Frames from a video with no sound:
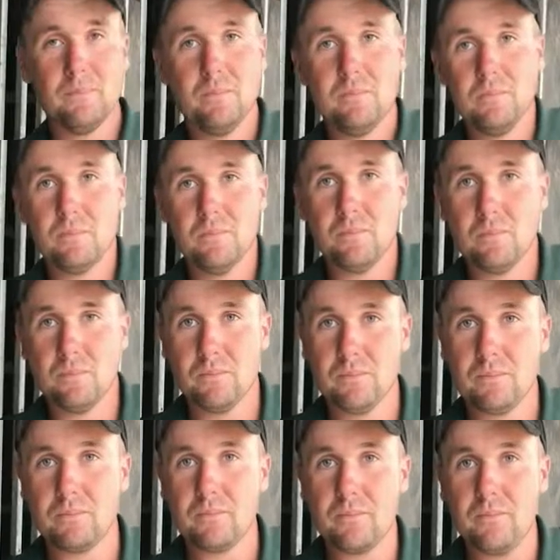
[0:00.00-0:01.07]
and you also got
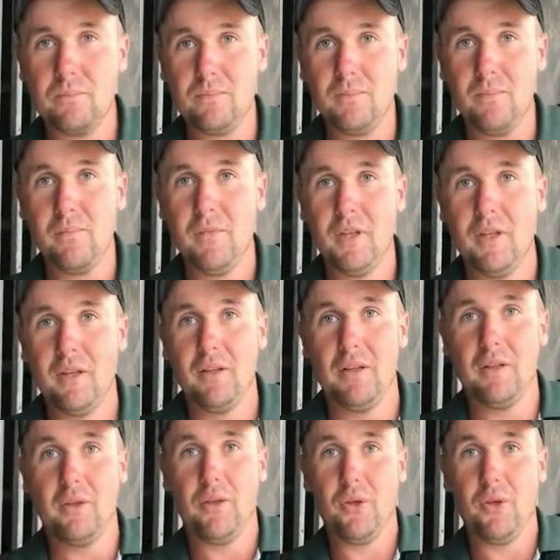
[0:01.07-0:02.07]
is